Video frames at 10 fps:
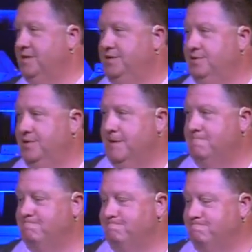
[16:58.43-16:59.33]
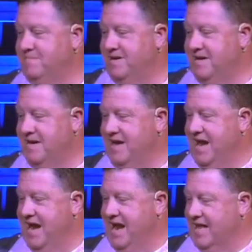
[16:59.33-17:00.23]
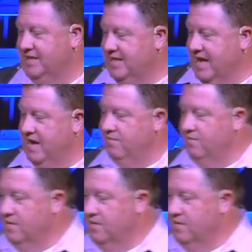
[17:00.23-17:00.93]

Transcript: Judah. And that's kind of